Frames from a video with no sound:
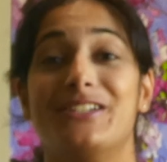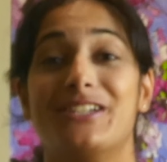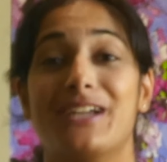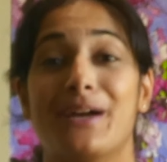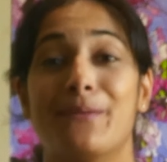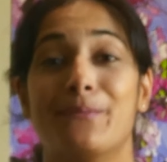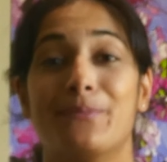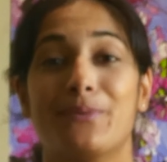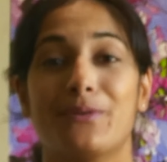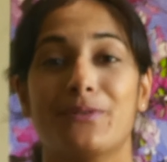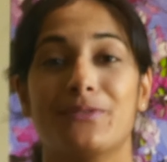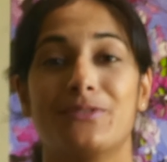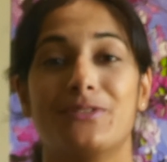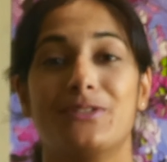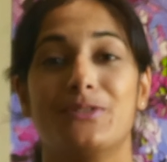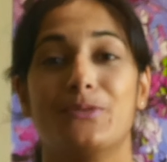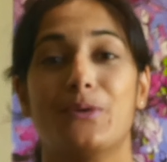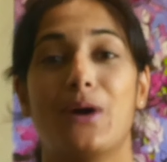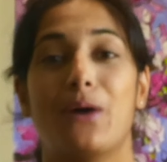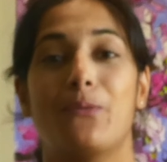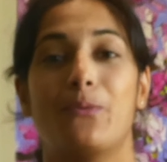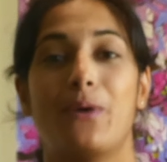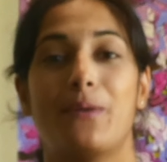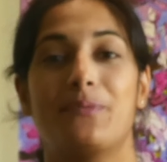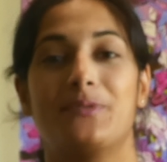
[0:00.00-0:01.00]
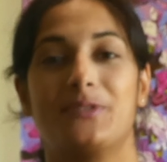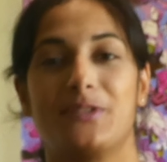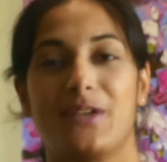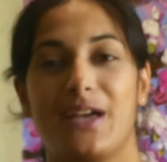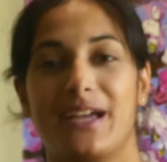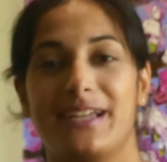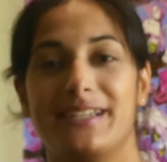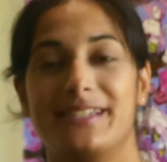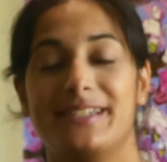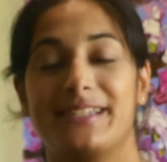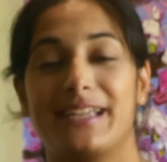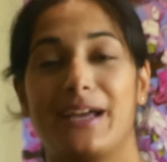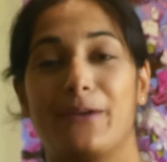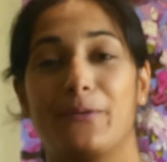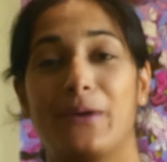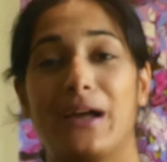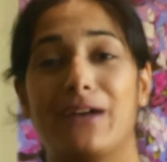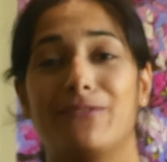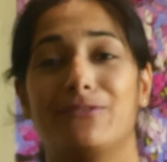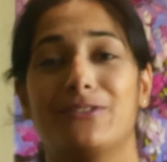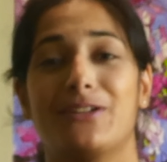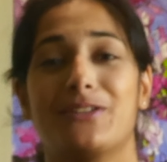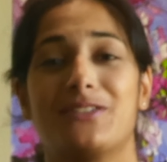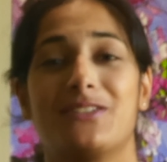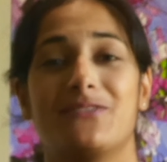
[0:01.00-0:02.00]
Jump onto our website. We
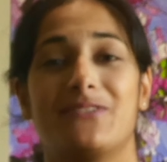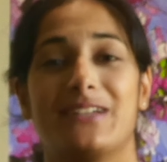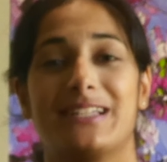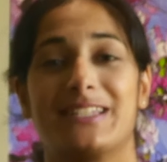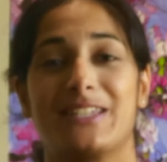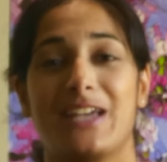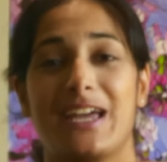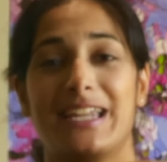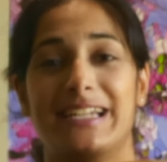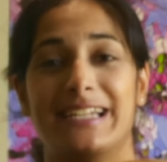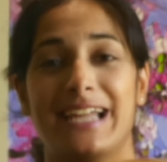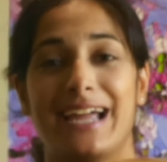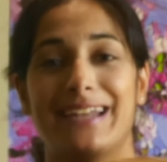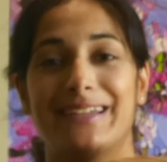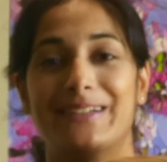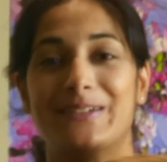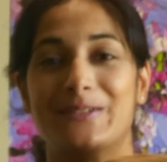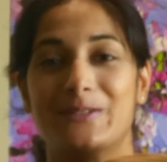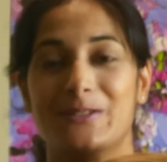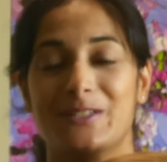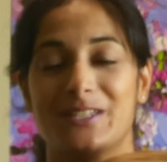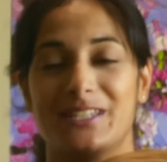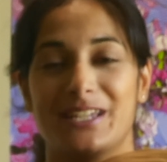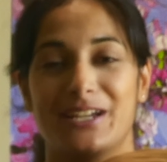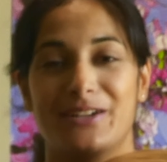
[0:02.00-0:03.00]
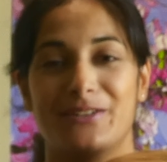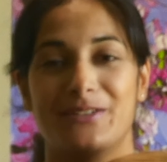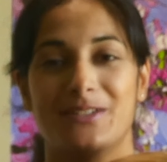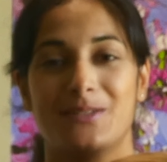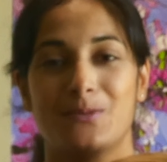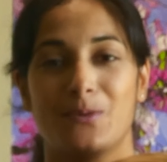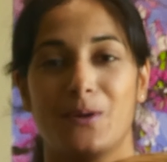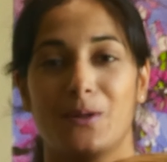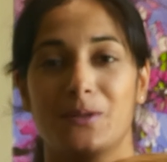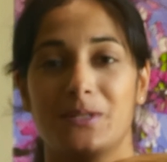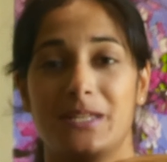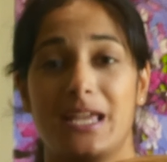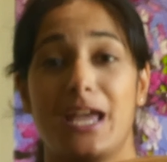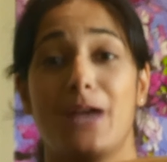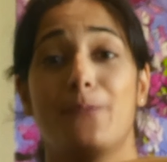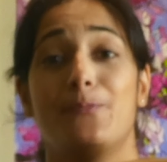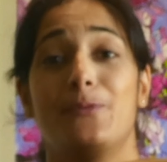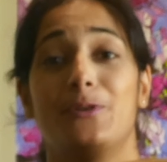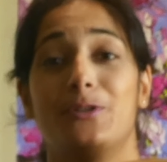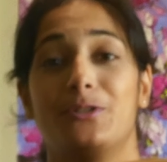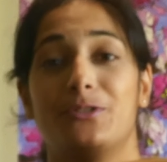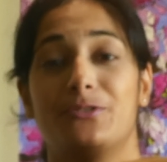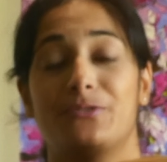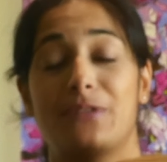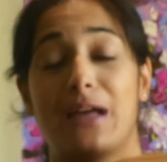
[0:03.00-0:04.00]
have lots of exciting articles there as well to
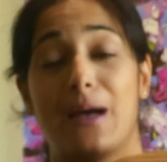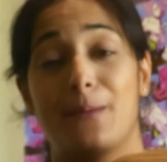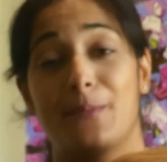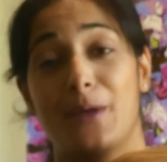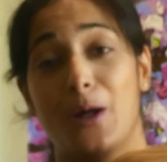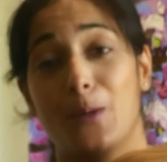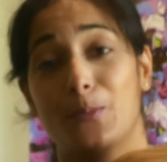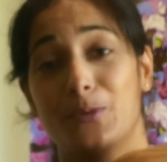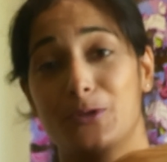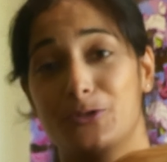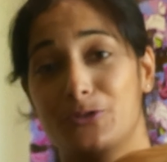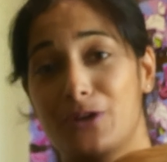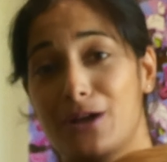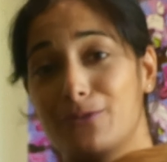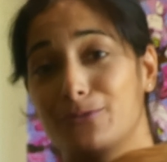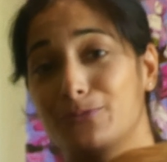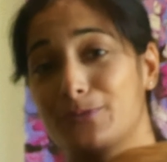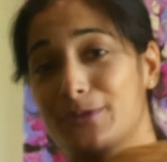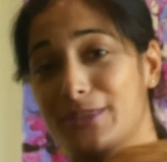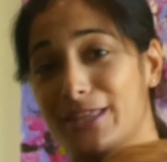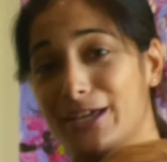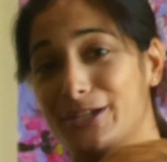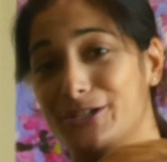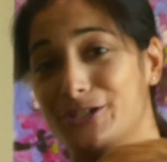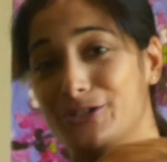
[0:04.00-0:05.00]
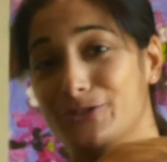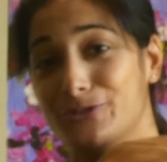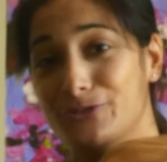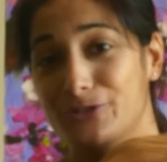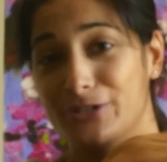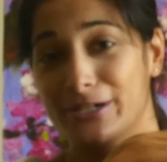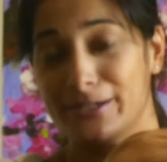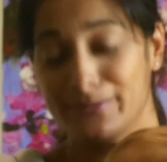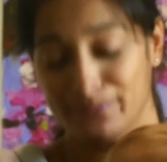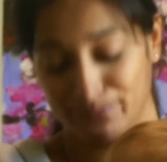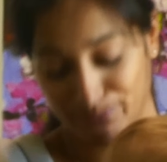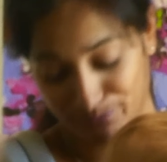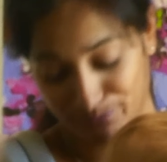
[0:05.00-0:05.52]
help you travel with our children.